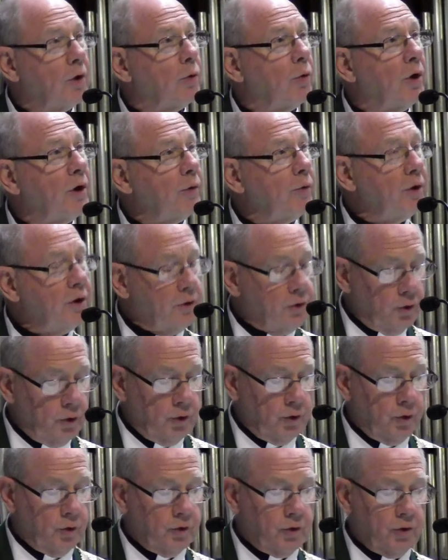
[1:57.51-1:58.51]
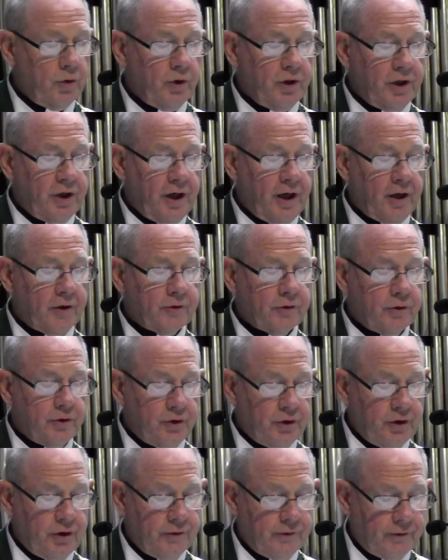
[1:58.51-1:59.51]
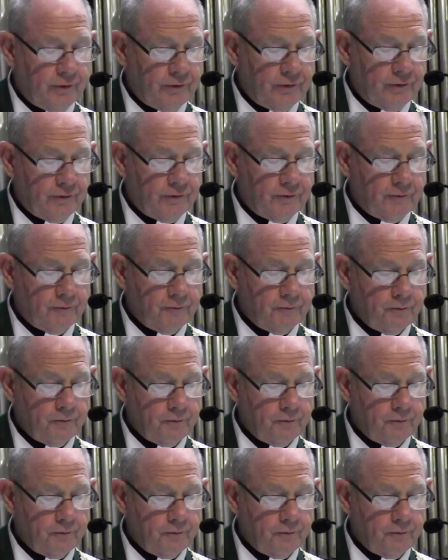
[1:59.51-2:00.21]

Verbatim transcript: What do we do to encounter Jesus?